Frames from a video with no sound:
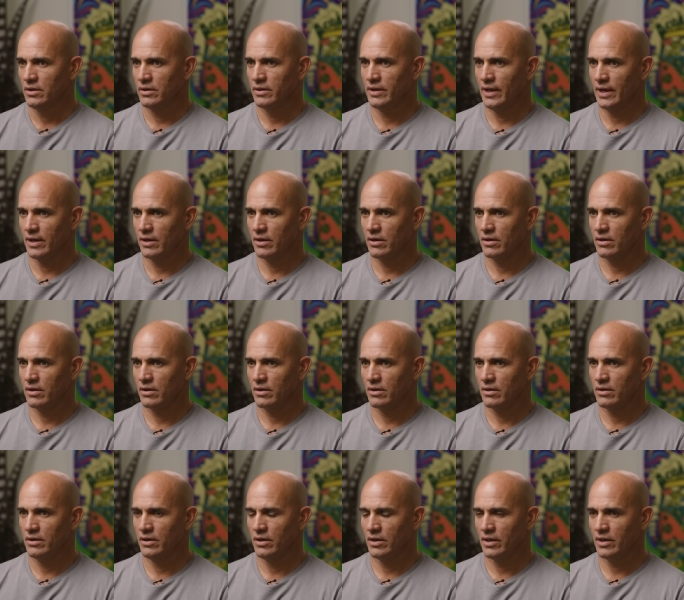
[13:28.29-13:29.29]
that
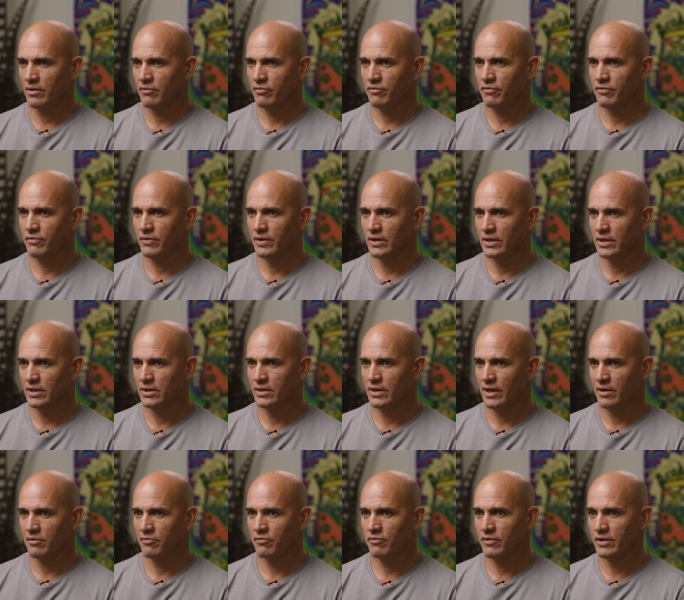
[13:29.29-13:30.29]
you know that feeling
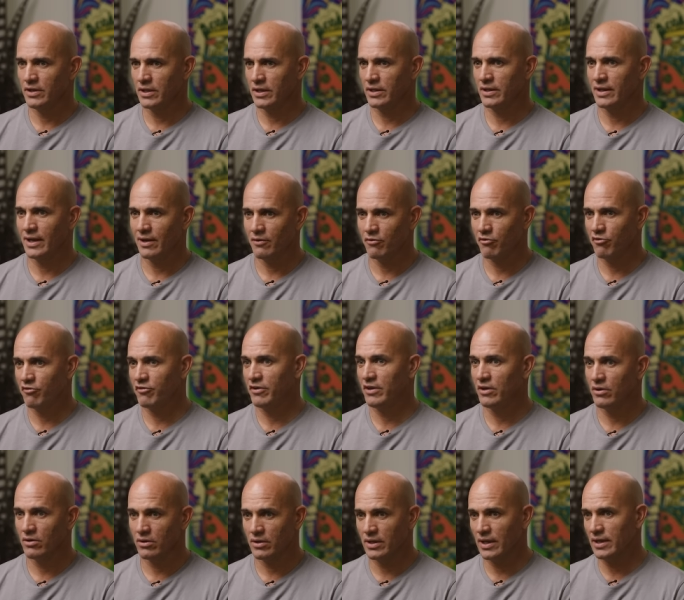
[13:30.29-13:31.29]
that feeling of that
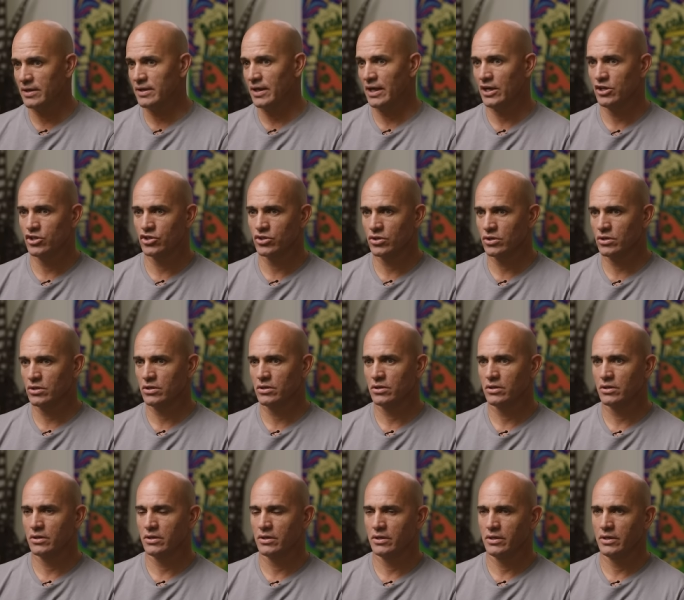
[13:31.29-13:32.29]
fear that danger
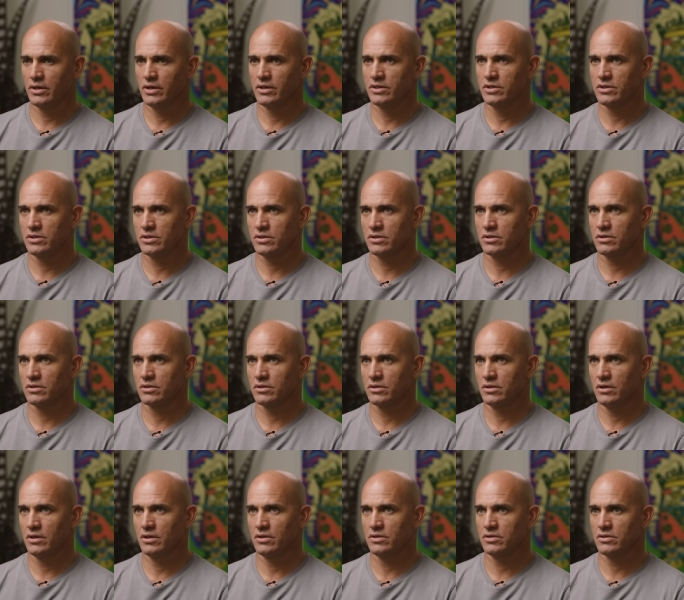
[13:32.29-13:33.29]
is
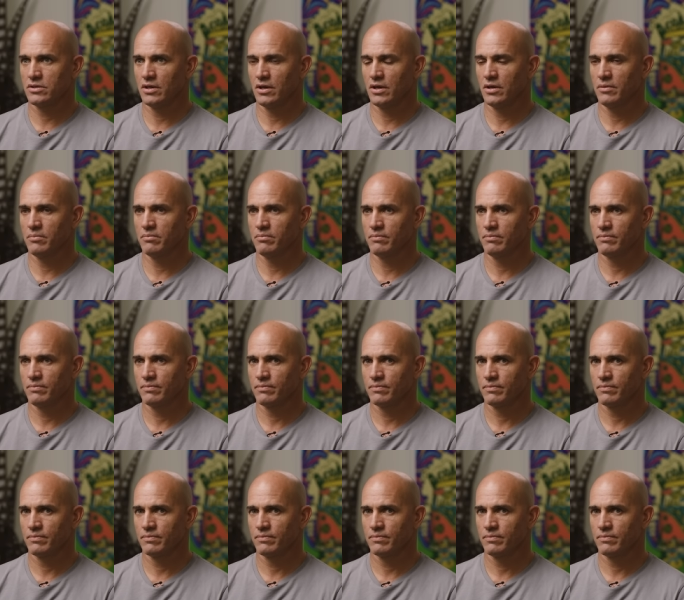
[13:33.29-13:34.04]
it's um